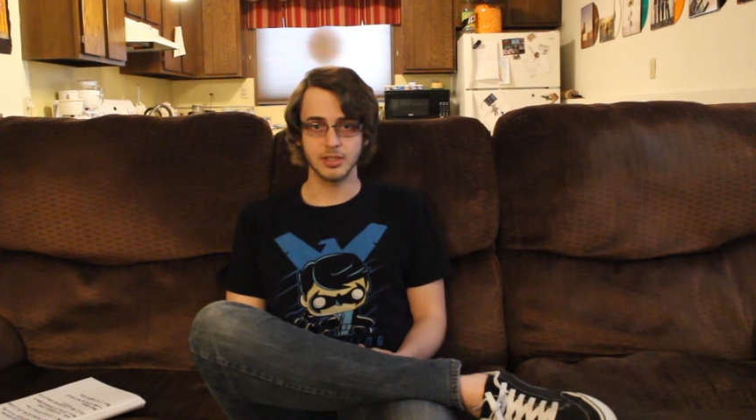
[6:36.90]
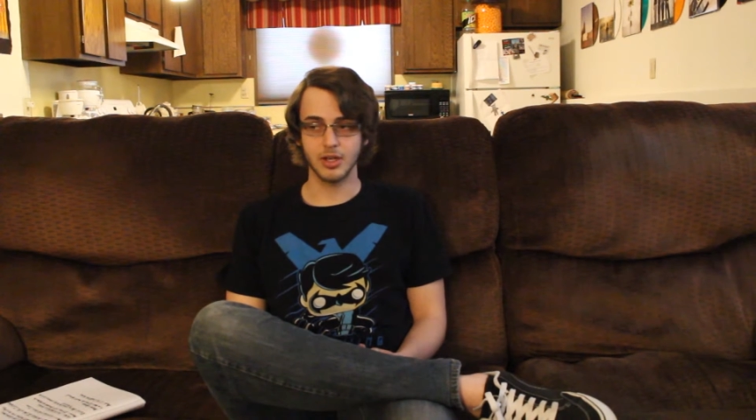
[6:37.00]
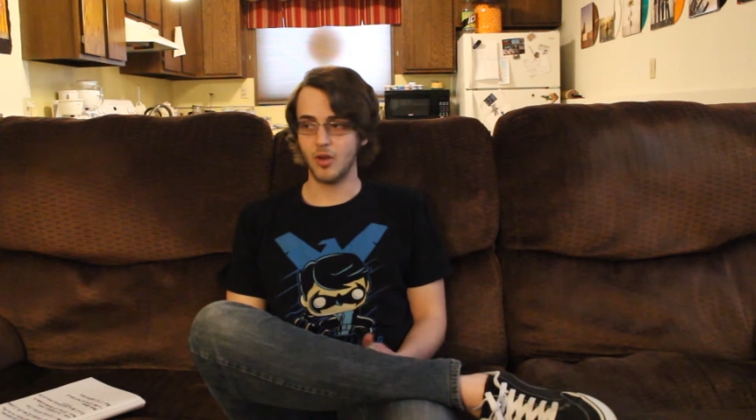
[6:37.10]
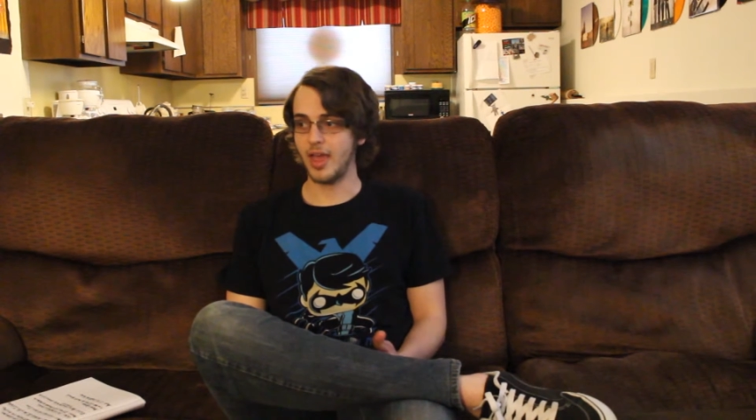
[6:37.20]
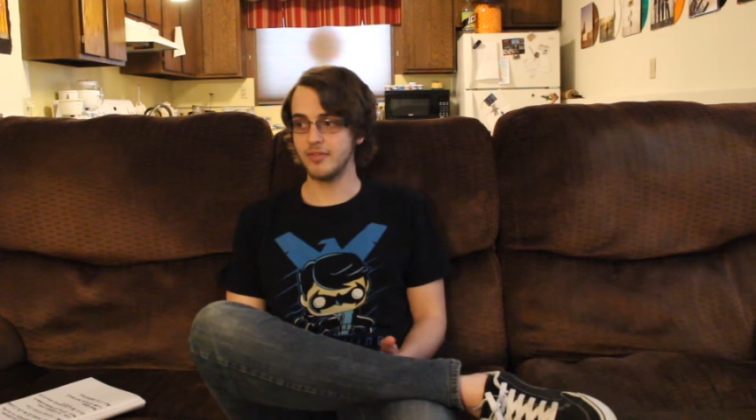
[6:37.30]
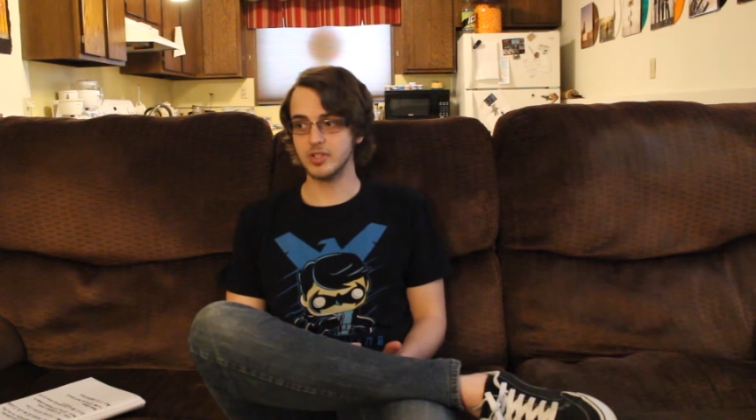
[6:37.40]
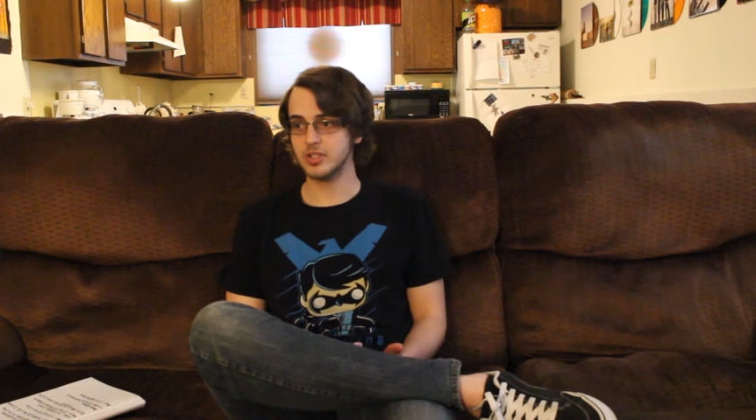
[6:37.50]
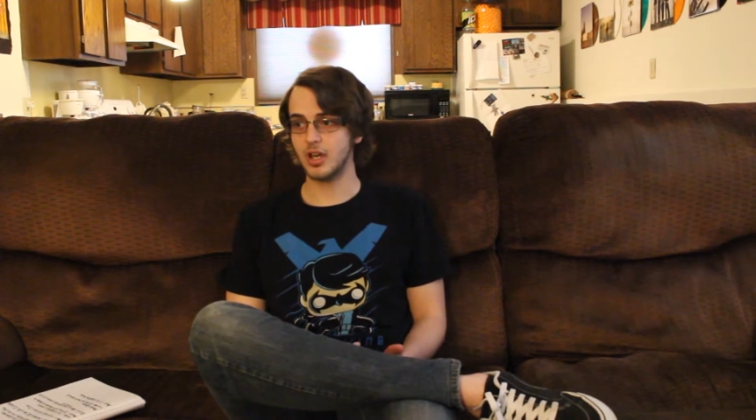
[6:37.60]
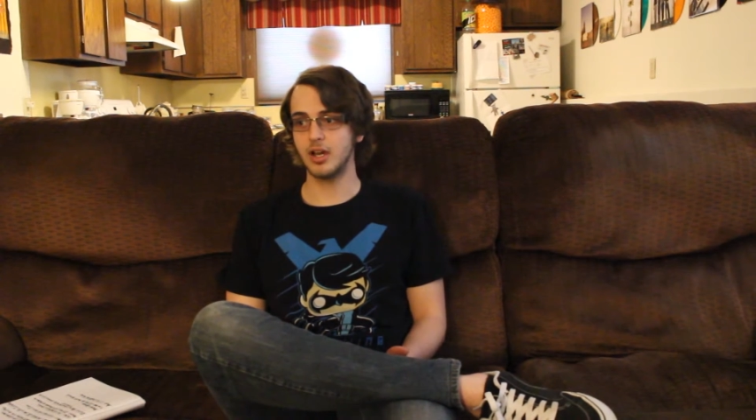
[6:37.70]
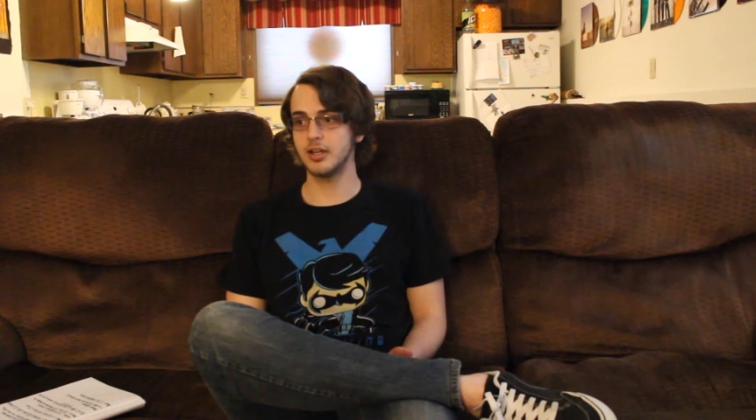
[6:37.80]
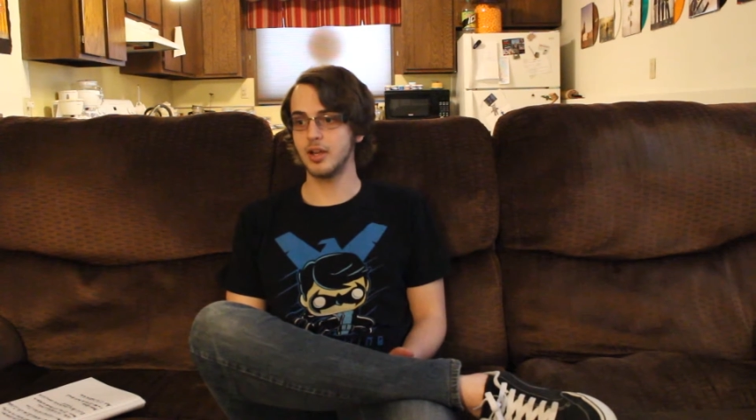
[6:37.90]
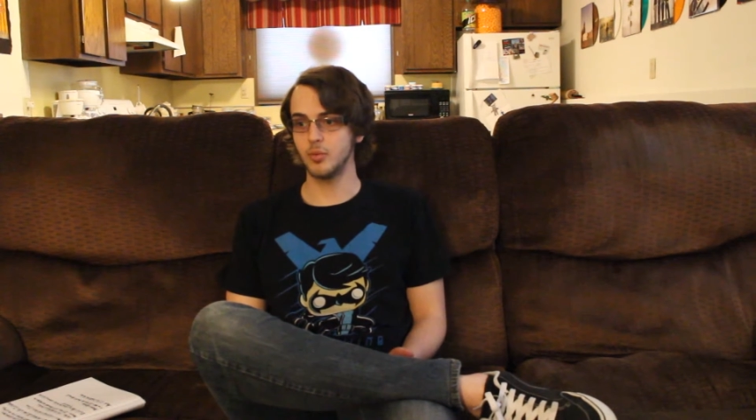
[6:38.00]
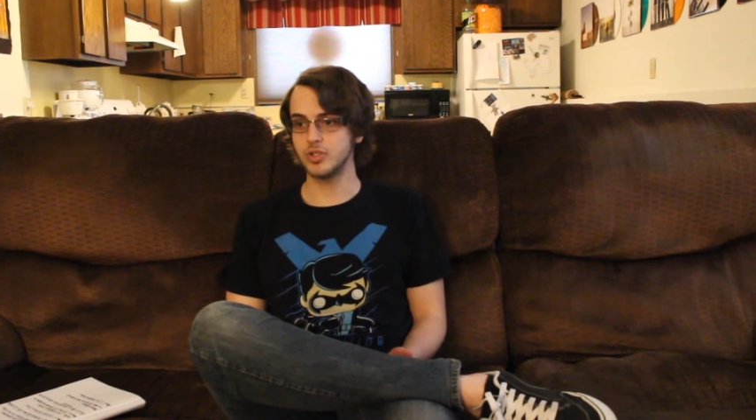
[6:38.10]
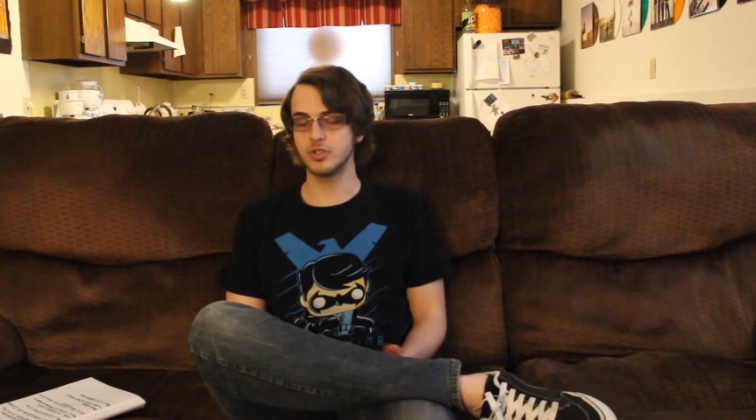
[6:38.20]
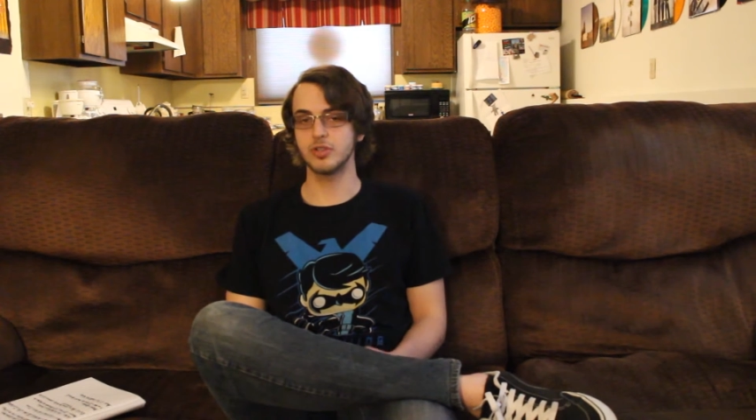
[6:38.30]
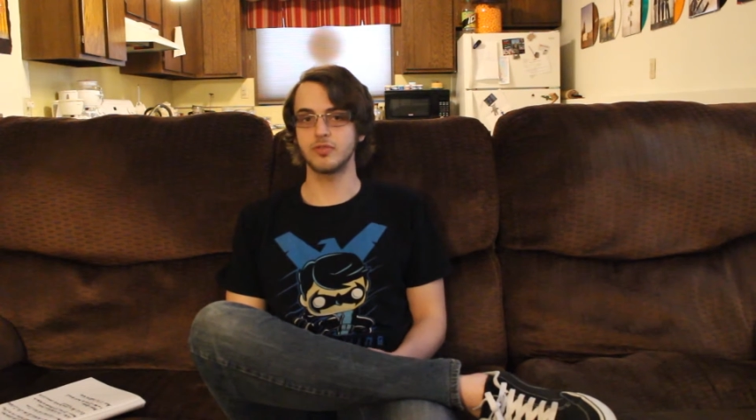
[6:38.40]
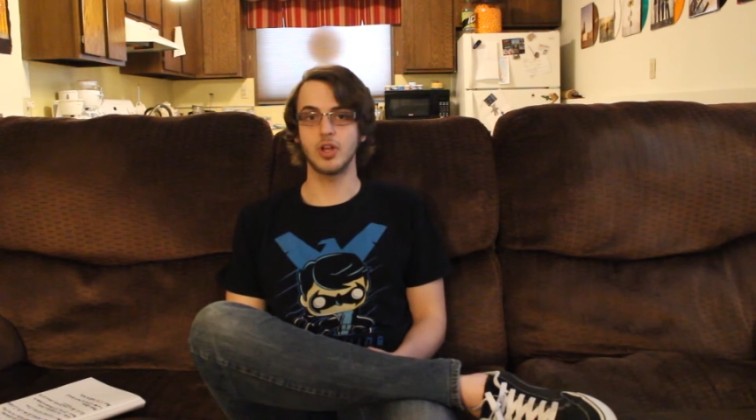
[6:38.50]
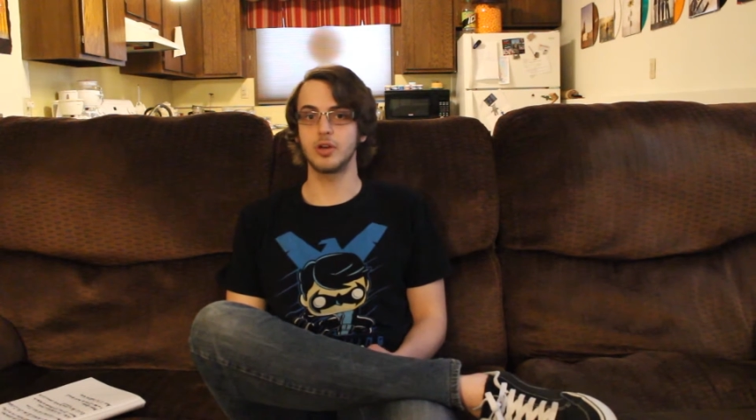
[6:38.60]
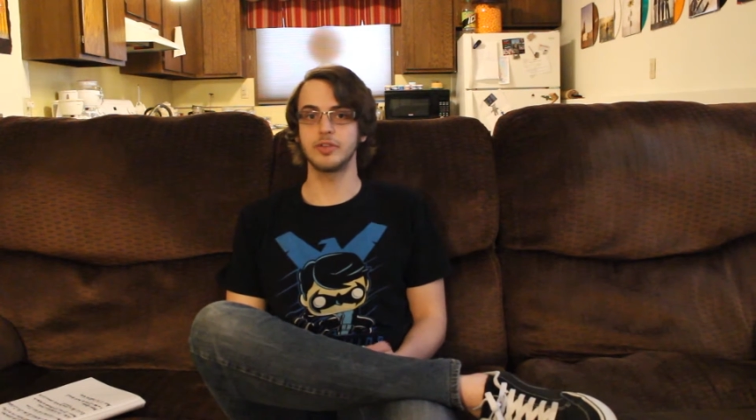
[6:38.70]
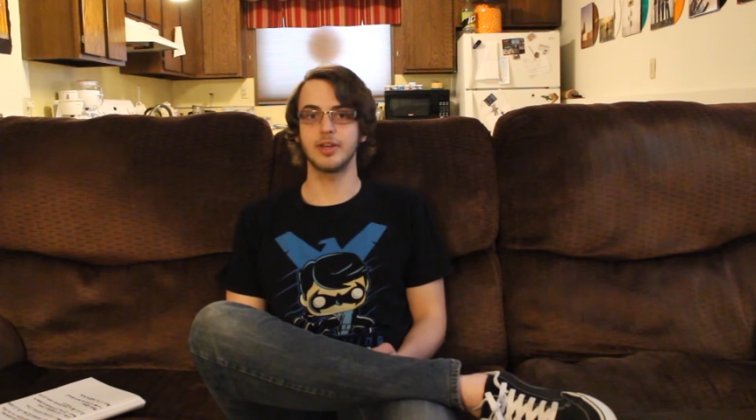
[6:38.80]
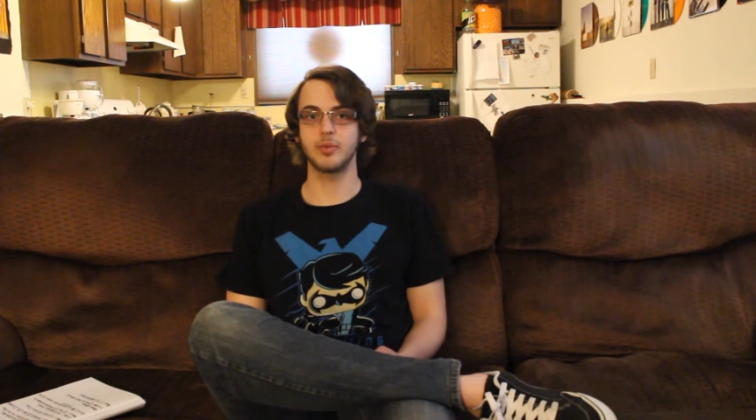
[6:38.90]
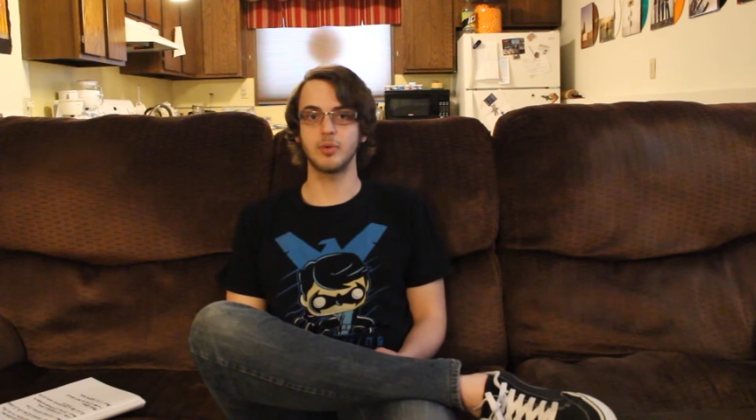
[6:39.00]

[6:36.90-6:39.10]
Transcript: You know, Evan's gone, and we should have known that we